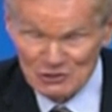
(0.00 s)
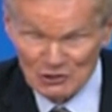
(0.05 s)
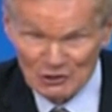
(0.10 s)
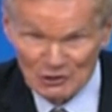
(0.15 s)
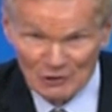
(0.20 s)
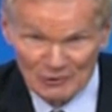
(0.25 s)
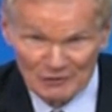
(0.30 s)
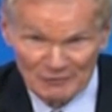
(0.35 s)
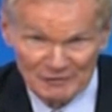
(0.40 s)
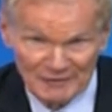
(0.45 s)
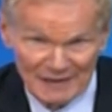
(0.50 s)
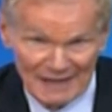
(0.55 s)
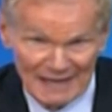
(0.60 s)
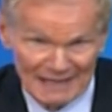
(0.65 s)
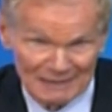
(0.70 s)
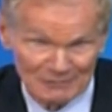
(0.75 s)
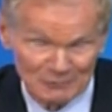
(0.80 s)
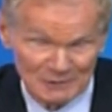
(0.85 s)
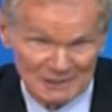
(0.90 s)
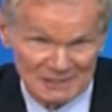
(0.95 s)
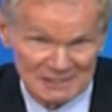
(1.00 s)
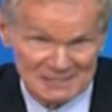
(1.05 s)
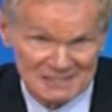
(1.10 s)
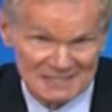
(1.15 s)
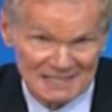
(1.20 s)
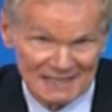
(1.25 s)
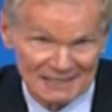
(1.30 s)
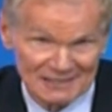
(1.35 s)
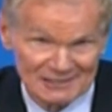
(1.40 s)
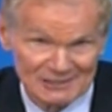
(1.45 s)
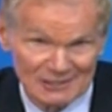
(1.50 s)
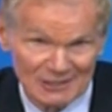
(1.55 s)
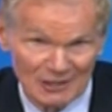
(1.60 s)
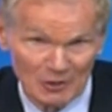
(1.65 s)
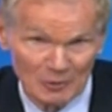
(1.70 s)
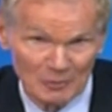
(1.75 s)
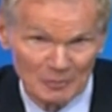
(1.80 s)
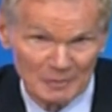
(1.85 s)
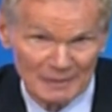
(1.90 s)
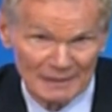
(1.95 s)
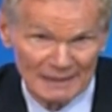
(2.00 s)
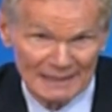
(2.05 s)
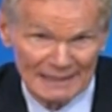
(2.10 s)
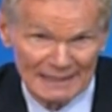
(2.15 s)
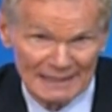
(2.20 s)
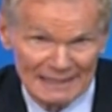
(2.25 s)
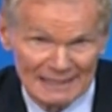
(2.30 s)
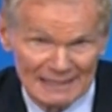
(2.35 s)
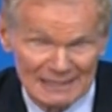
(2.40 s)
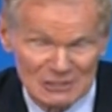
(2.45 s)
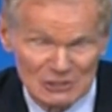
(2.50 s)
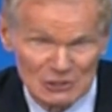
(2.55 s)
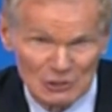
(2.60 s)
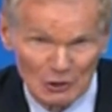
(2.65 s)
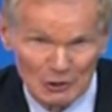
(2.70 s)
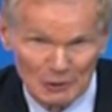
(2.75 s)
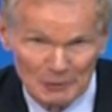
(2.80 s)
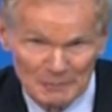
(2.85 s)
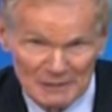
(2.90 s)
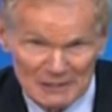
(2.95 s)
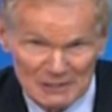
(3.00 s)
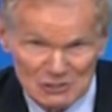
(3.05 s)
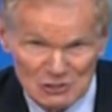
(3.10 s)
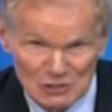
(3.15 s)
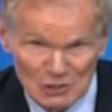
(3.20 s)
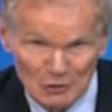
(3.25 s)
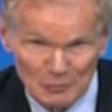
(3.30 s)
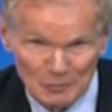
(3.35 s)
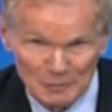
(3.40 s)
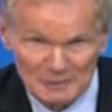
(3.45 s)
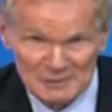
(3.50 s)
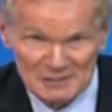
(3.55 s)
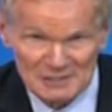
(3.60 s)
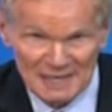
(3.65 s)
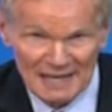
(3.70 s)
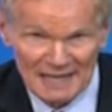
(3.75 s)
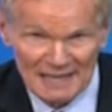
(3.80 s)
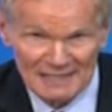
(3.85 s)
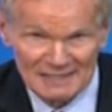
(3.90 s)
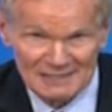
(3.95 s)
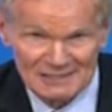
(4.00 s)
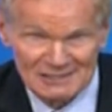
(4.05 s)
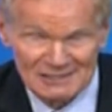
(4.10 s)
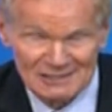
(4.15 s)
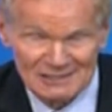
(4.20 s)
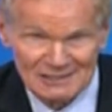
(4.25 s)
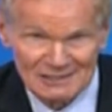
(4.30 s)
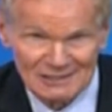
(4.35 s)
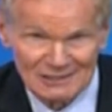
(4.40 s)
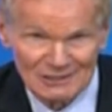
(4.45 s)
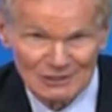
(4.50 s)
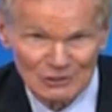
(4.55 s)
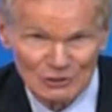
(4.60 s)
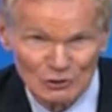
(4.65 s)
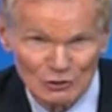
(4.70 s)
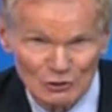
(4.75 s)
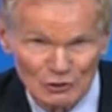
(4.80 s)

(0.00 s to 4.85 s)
going to find with this telescope it is going to be so precise, you're